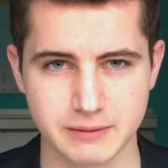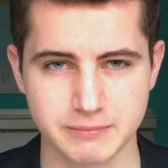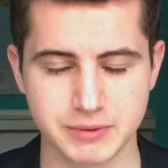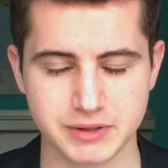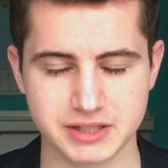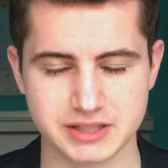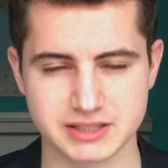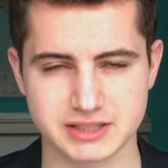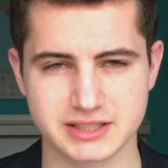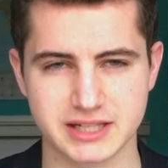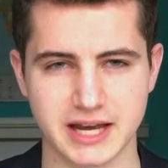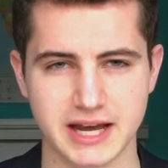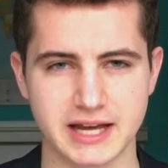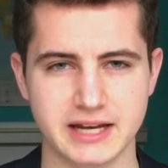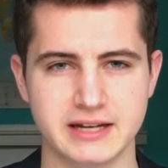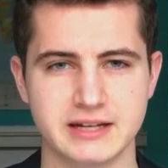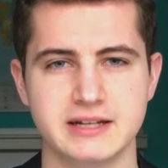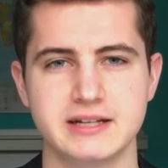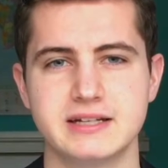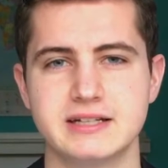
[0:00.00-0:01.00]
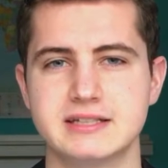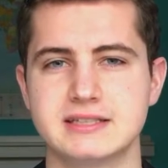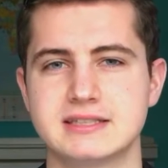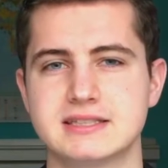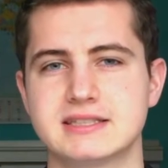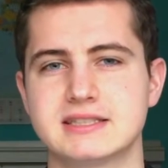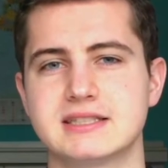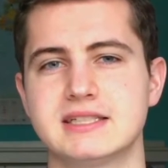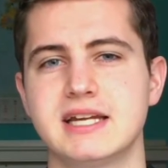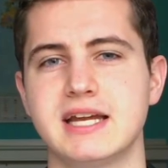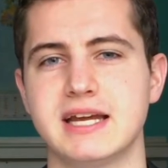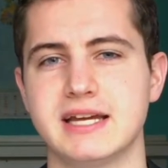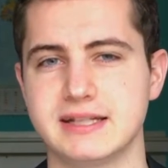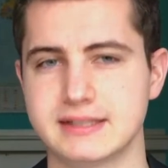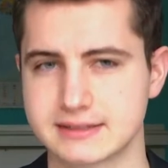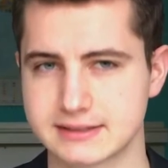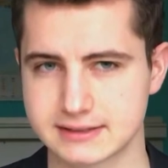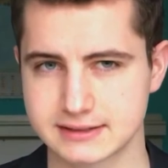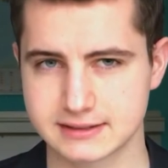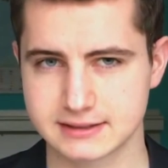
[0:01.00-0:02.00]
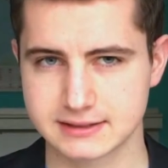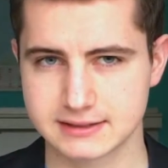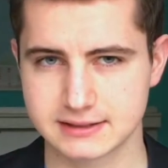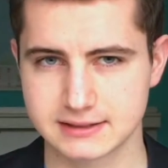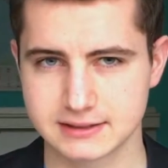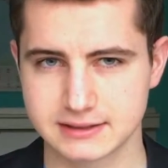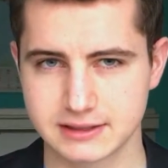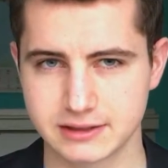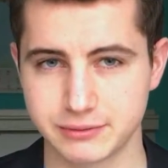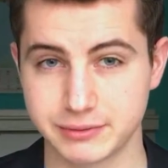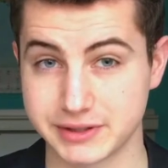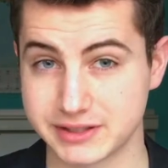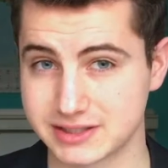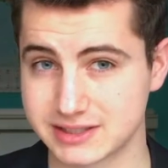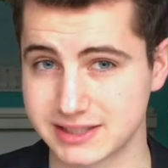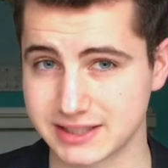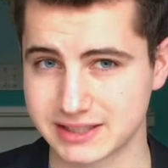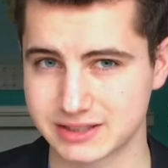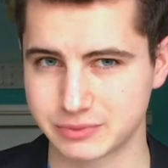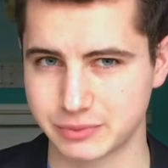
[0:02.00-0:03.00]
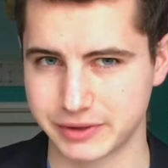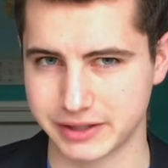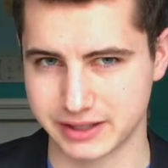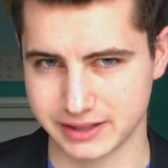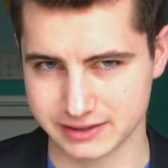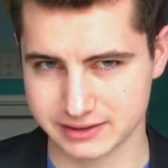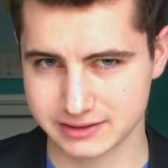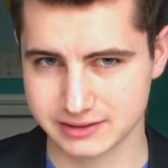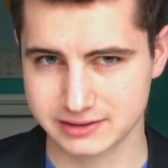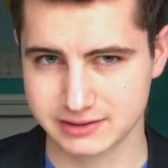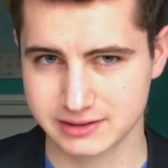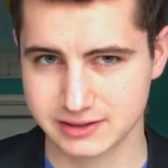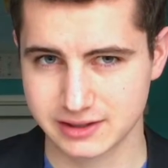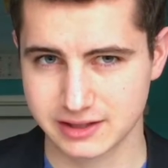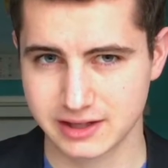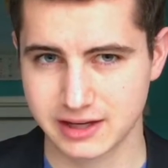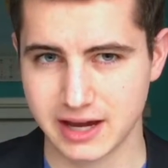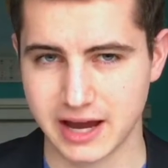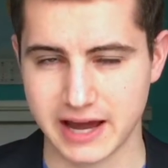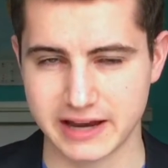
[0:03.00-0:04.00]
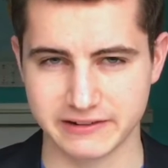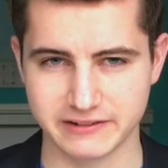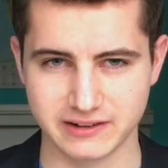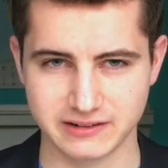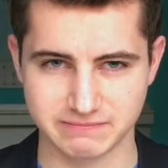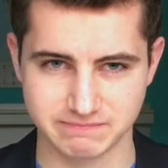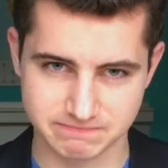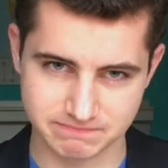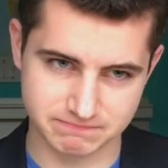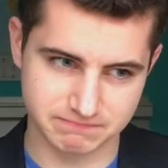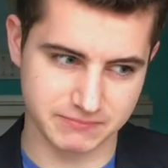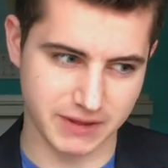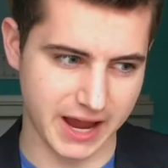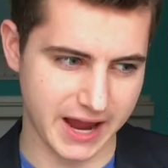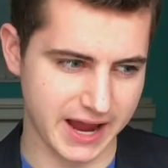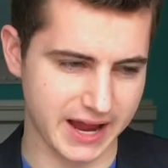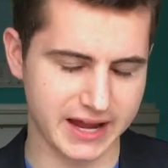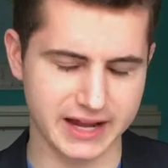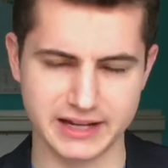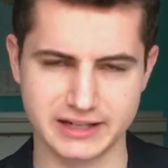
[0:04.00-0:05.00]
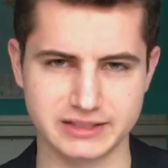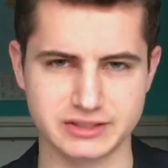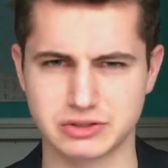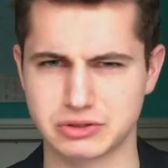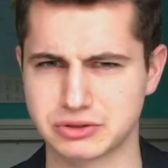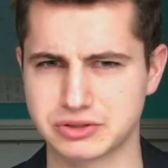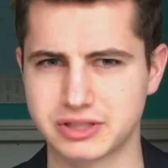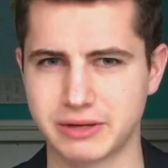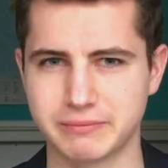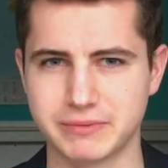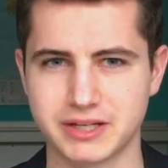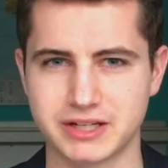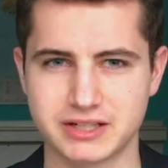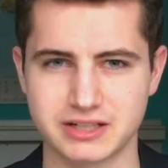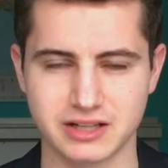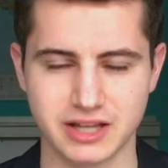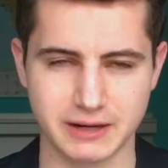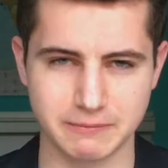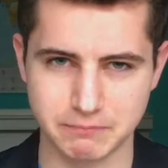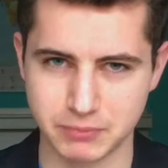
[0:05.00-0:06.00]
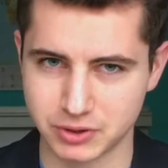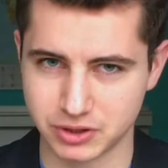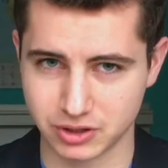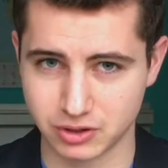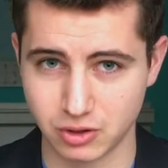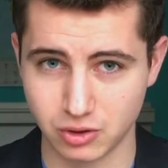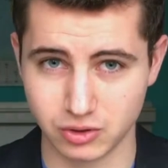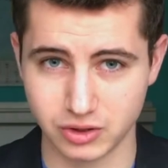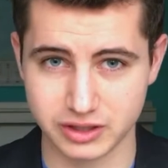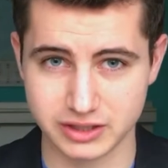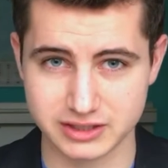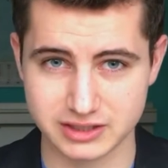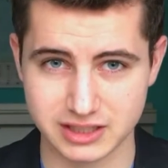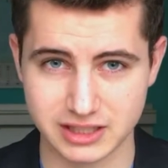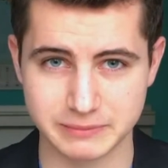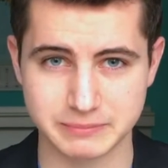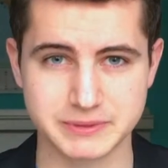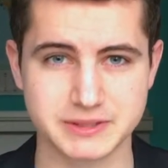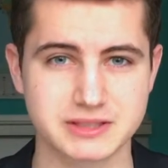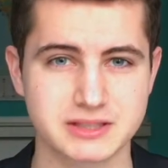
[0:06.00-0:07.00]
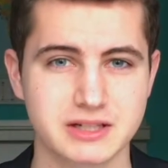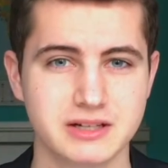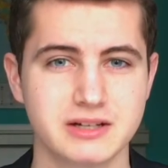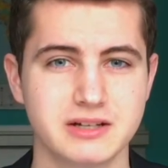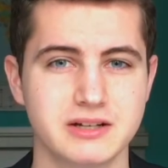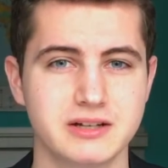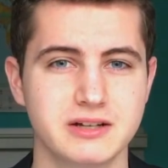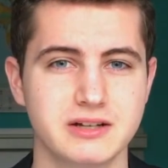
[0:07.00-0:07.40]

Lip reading: but instead snakes with 6 wings and hands or something to put the coal on his lips?